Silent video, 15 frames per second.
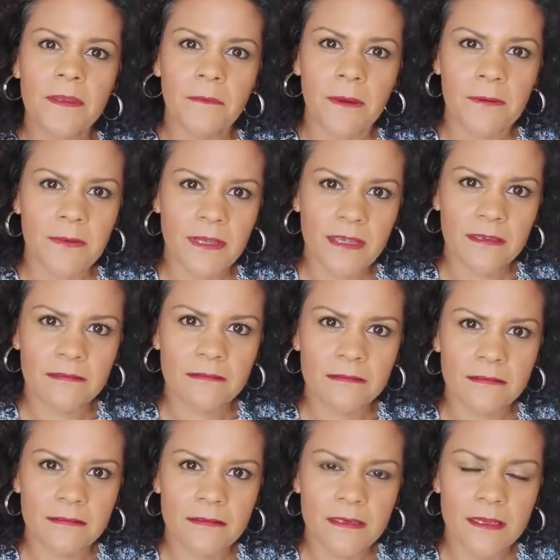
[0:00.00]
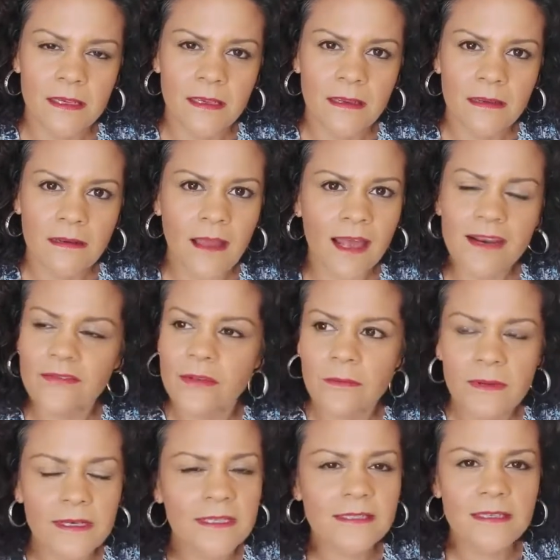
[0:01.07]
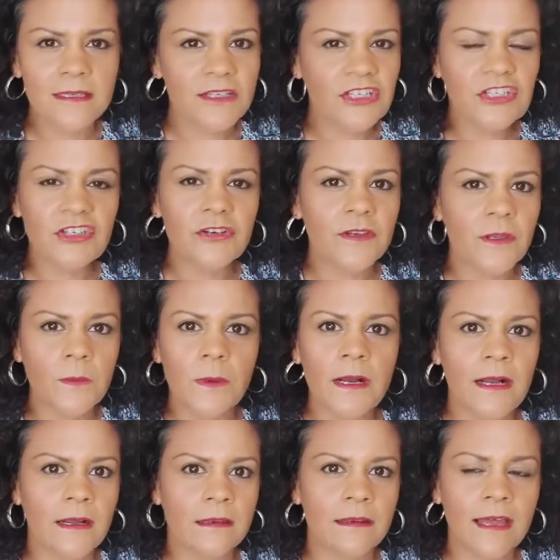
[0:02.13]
about it. Not everybody is going to cheer you on.